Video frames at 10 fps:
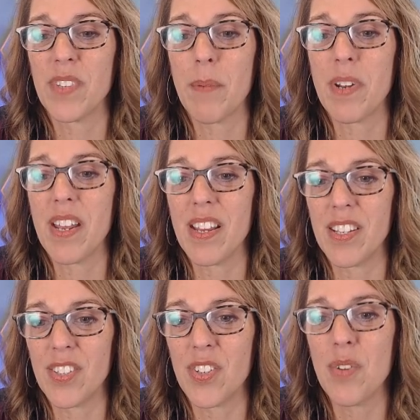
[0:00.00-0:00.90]
I'm going to
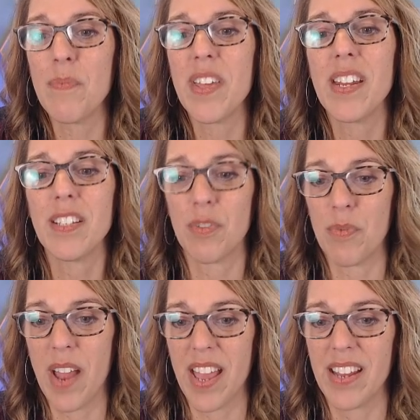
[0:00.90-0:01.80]
assume that it's
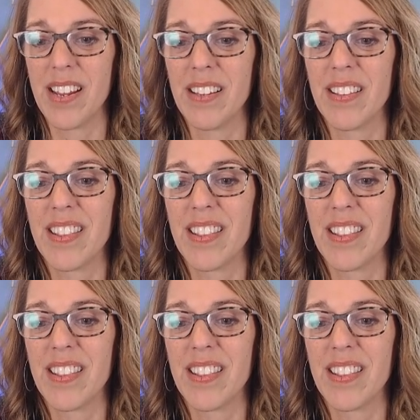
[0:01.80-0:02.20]
red